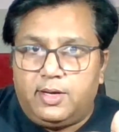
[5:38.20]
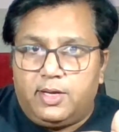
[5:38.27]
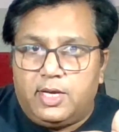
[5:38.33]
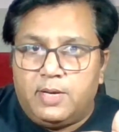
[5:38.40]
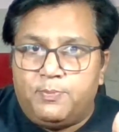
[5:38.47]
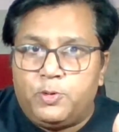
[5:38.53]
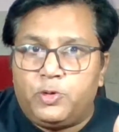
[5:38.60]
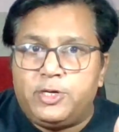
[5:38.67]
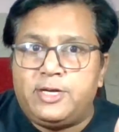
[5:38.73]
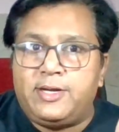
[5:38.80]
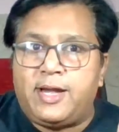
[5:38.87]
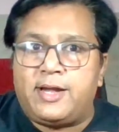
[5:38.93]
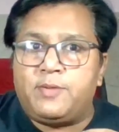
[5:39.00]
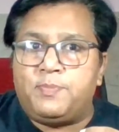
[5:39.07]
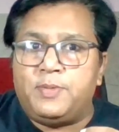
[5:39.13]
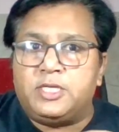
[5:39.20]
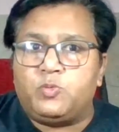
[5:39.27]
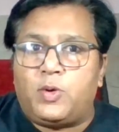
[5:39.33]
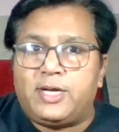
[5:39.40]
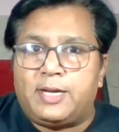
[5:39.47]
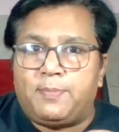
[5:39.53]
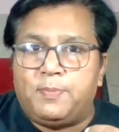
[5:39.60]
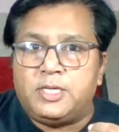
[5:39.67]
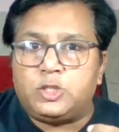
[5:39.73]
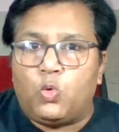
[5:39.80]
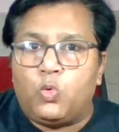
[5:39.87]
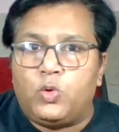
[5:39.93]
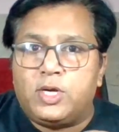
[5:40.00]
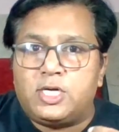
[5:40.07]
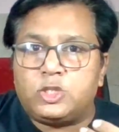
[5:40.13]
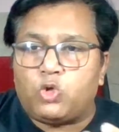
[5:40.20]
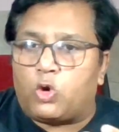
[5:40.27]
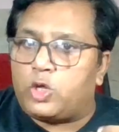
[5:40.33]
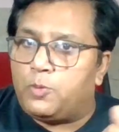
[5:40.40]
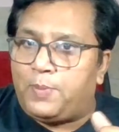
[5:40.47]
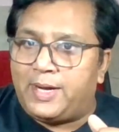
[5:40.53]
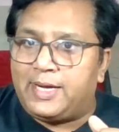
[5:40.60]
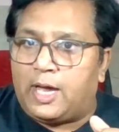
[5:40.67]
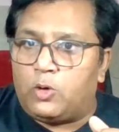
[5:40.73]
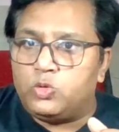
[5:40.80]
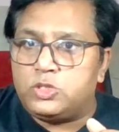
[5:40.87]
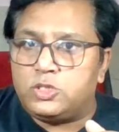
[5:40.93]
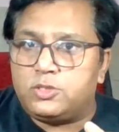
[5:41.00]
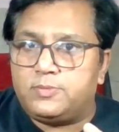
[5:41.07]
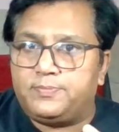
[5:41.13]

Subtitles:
Imputed rent means what? It means owner's occupied house.